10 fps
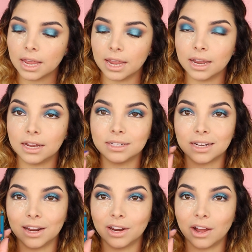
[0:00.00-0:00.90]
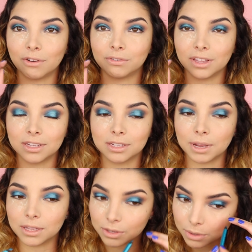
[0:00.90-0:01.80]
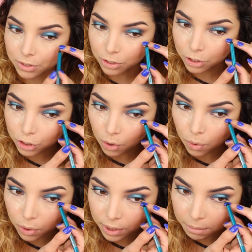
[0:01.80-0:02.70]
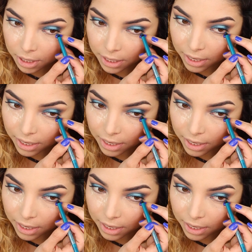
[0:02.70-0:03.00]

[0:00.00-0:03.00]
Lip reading: And I love these pencils. They're so creamy.